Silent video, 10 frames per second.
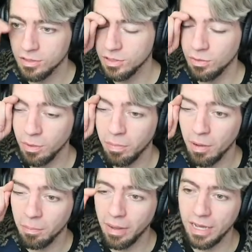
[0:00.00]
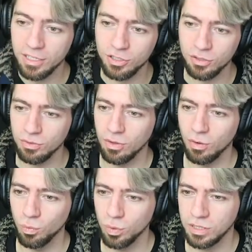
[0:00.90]
So we'll pop back to
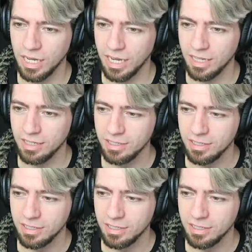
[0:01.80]
Wutai